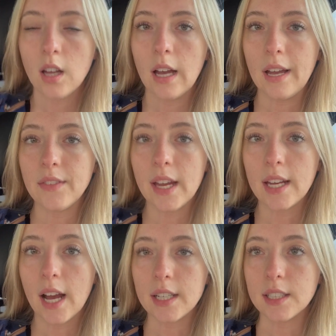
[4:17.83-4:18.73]
And then
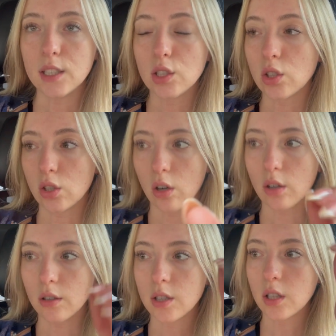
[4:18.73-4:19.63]
I did
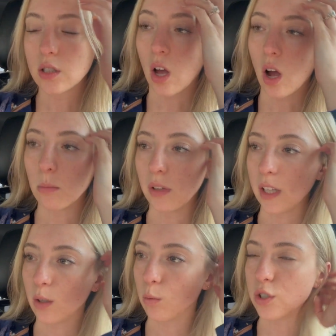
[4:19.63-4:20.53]
start Tom
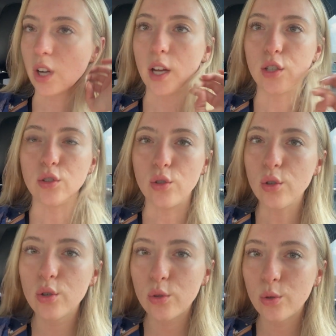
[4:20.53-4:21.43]
Lake, which I
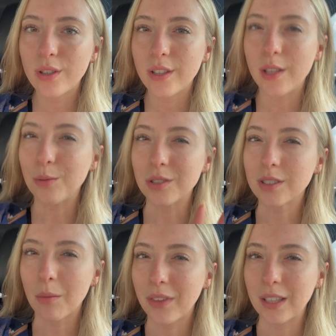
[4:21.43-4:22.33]
knew it was
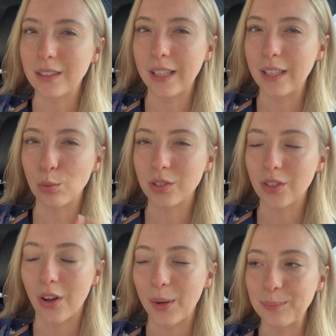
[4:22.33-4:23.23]
something Lake with
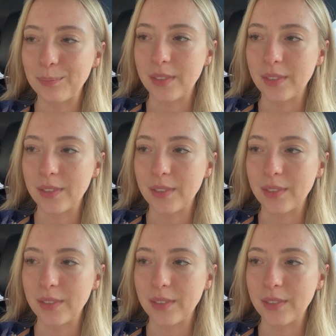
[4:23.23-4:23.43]
Tom.